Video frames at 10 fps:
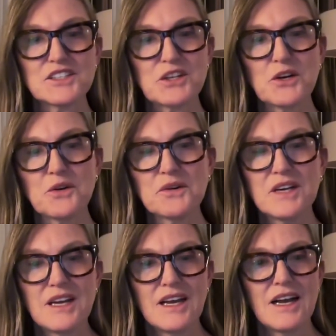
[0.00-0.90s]
So
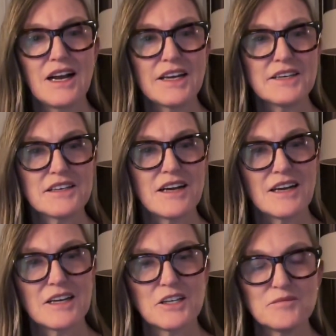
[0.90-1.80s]

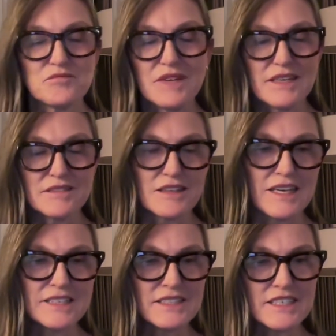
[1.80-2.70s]
I
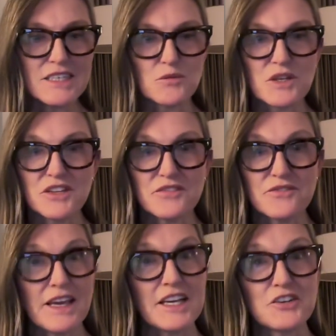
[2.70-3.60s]
ended it with
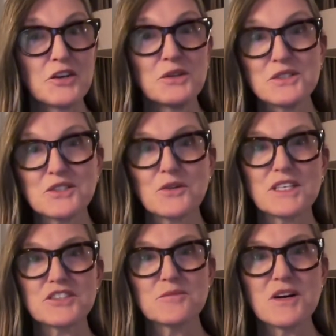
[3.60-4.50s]
fake news,
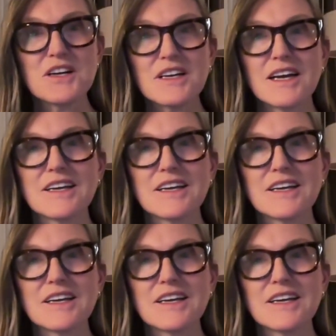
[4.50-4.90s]
question mark.